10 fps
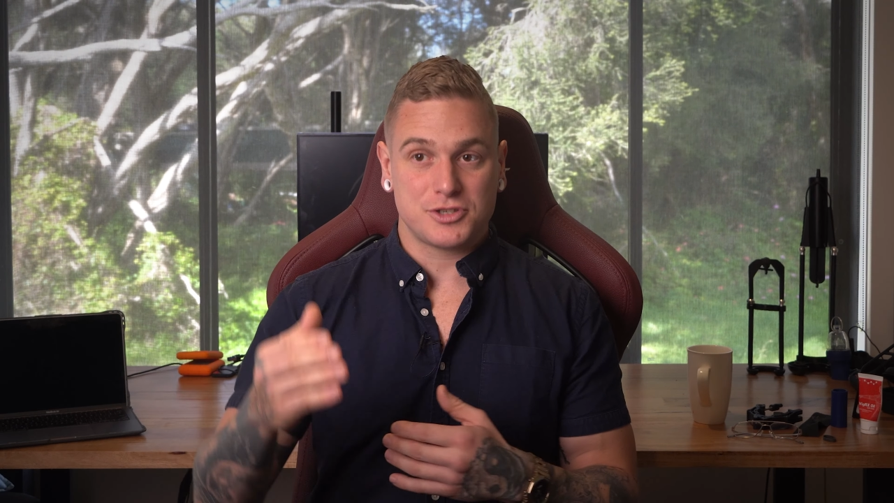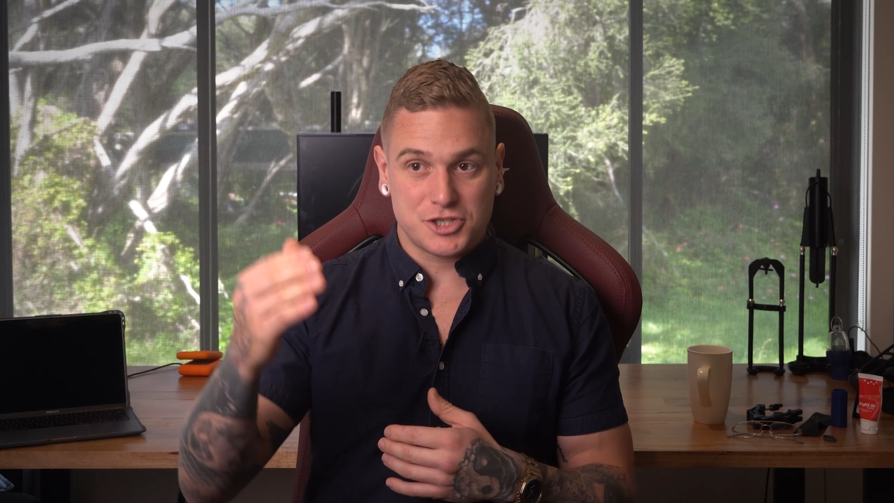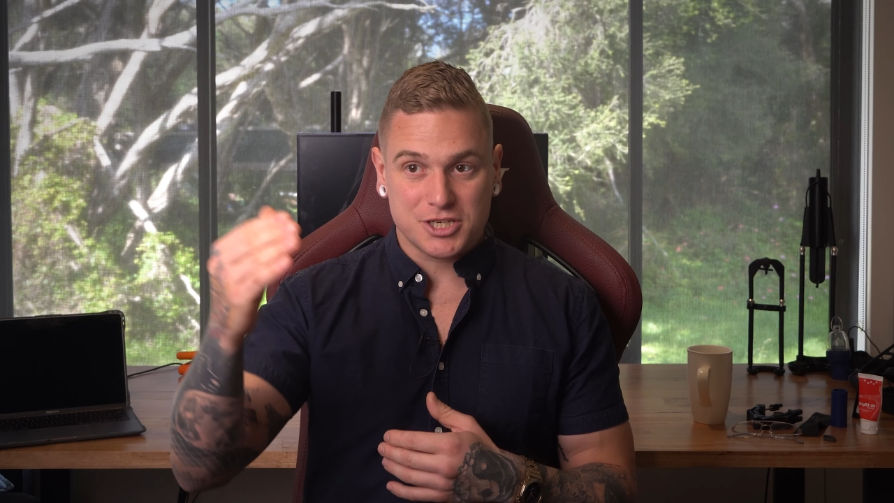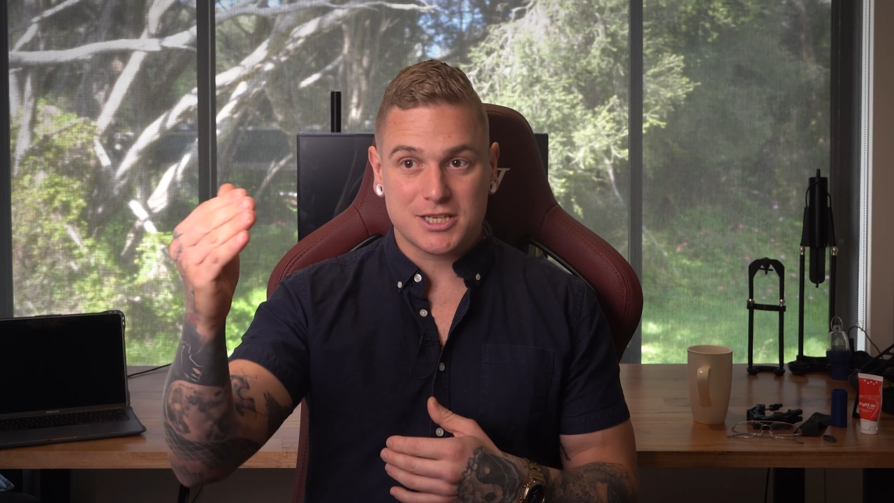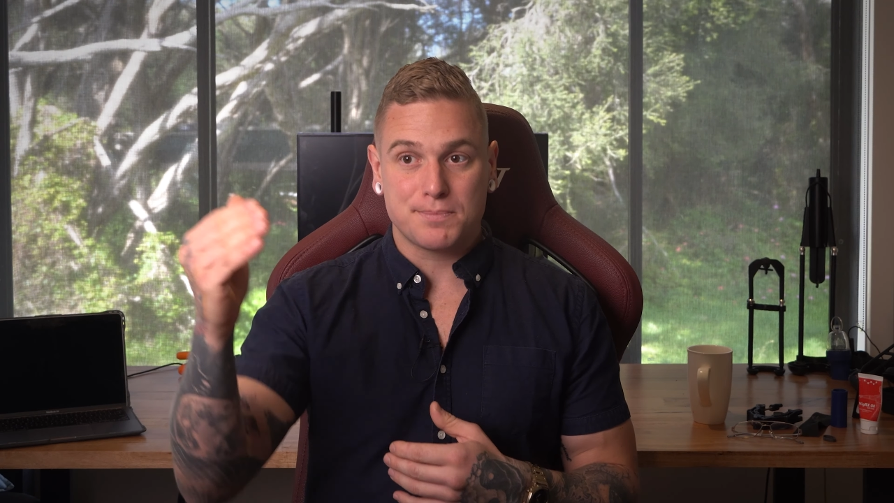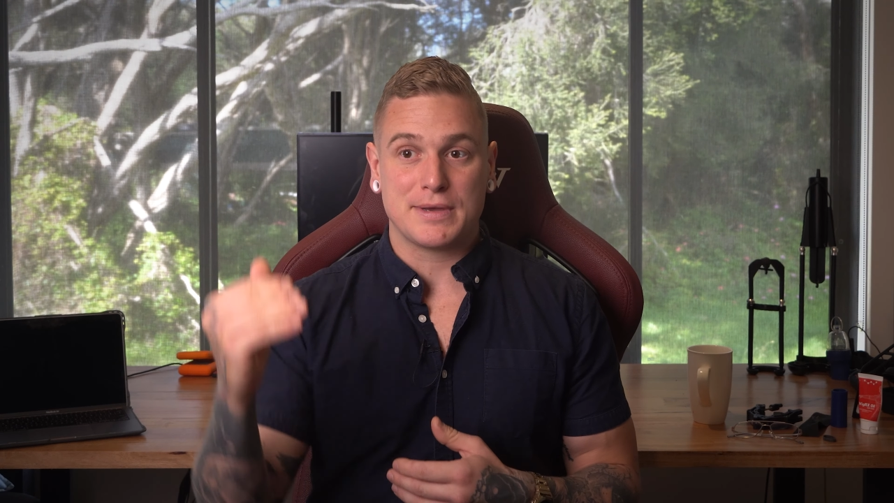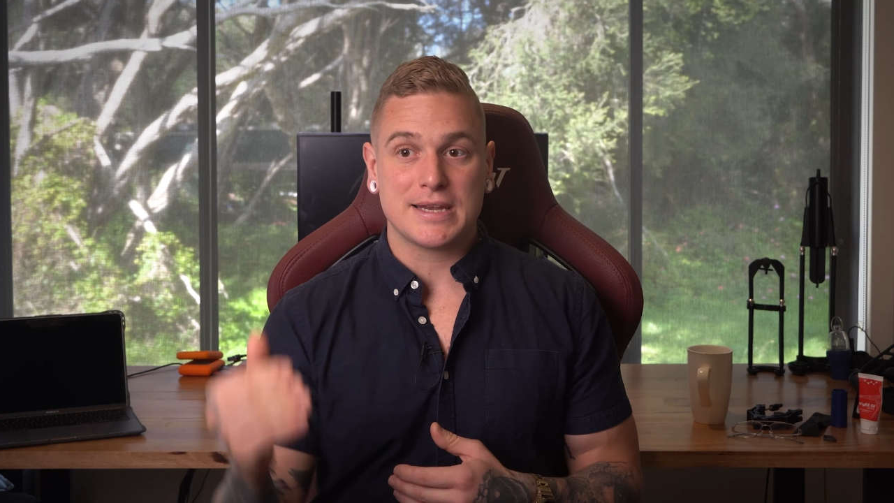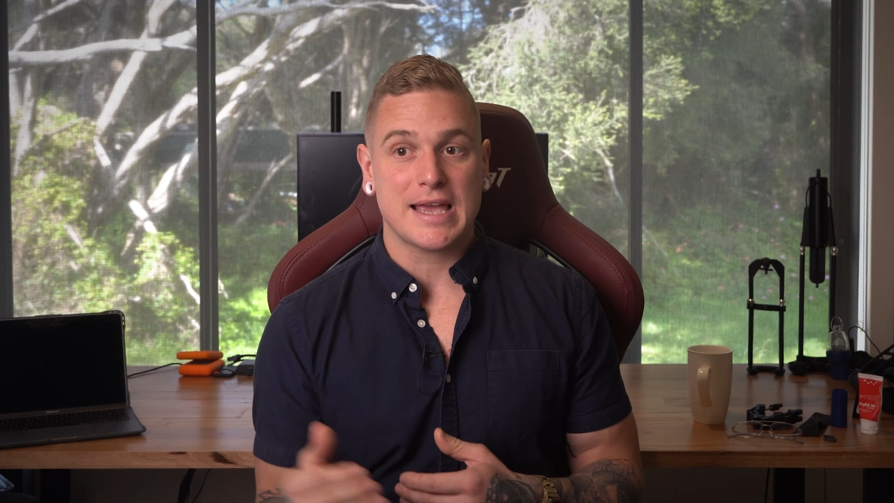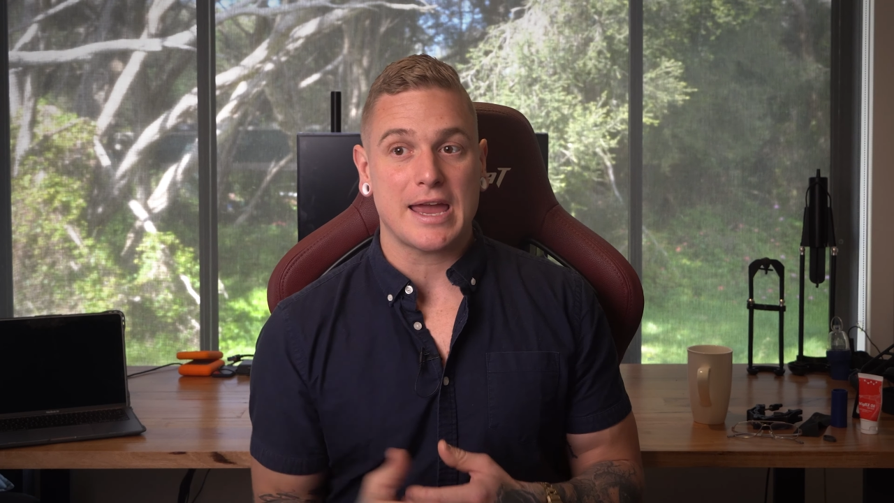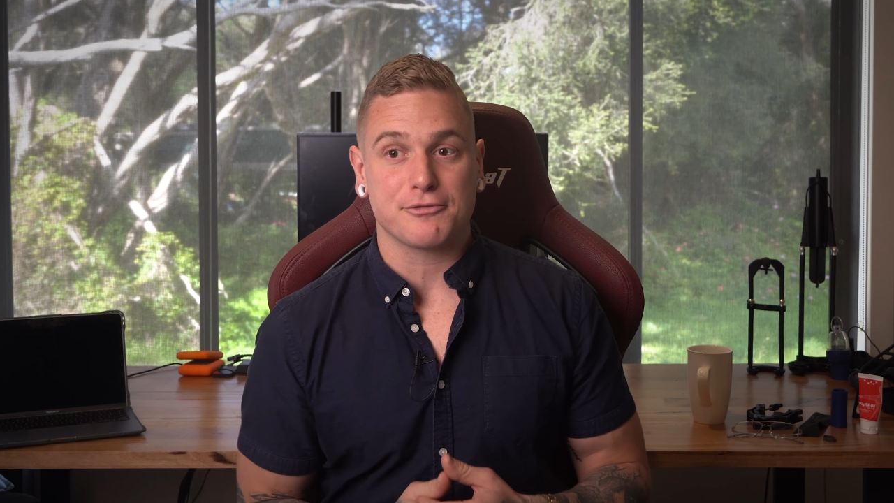just to
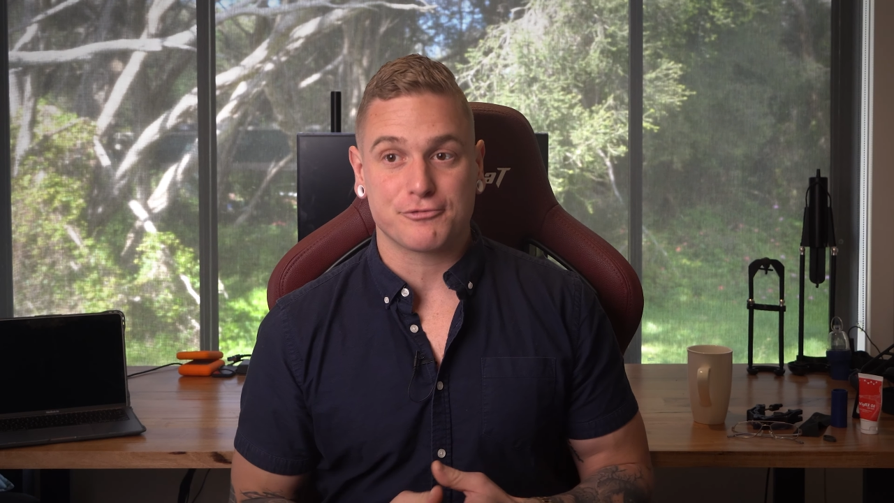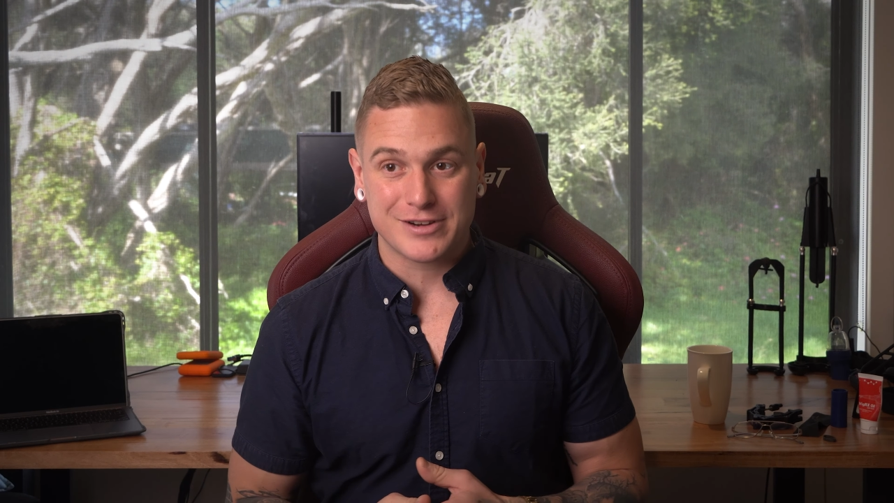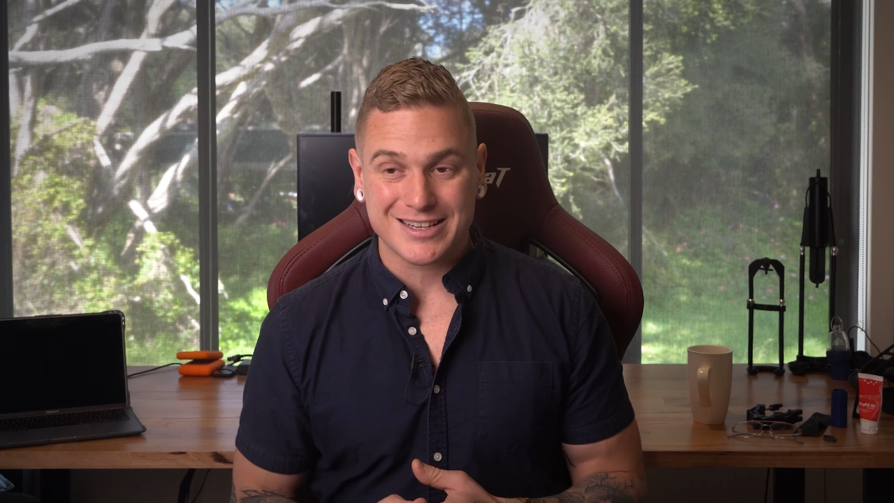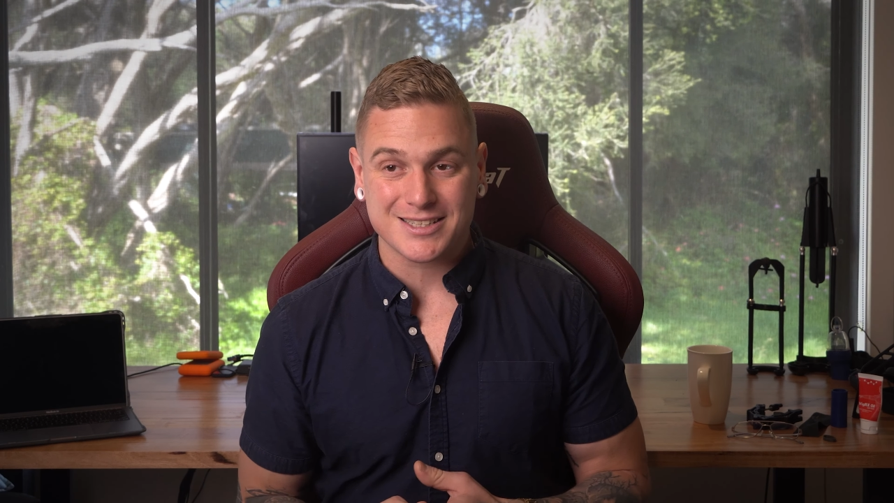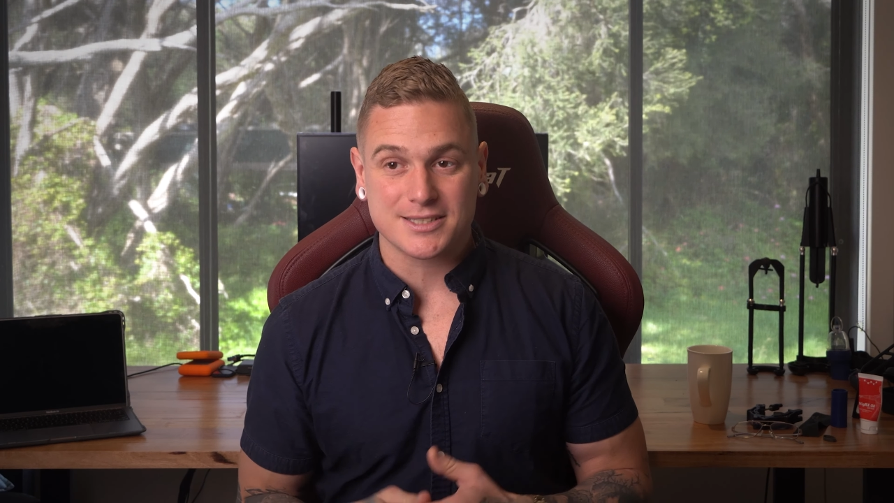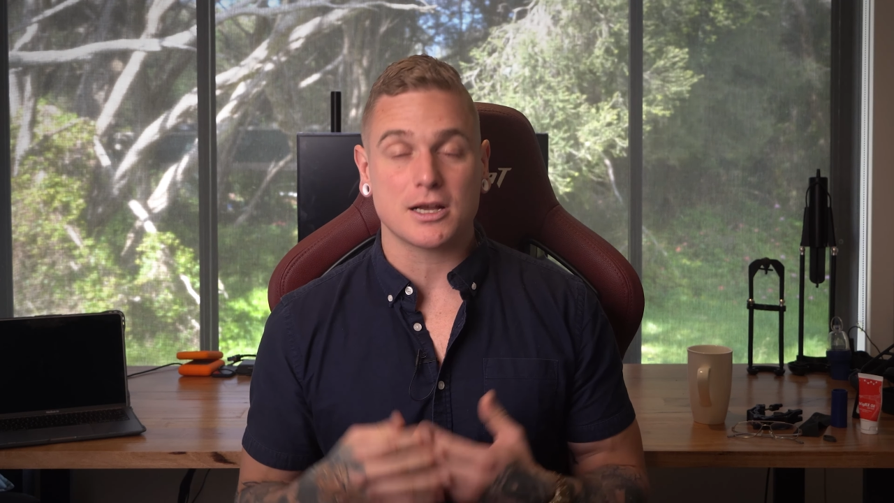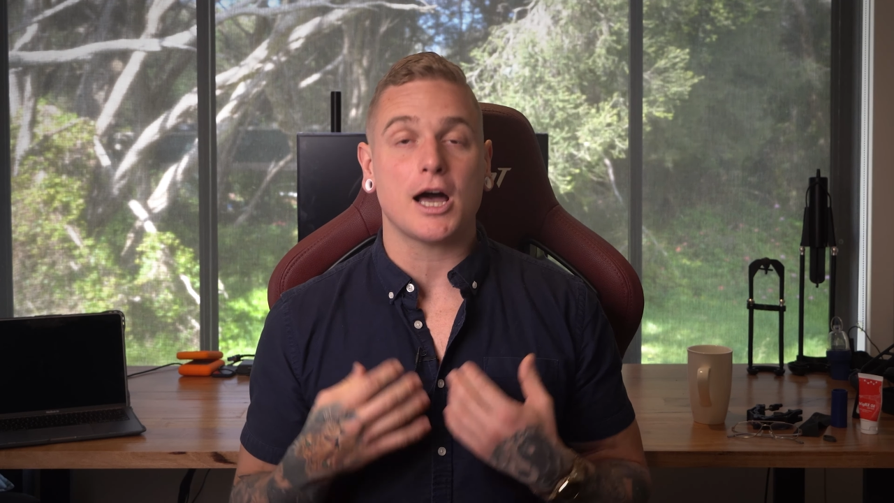mitigate risks,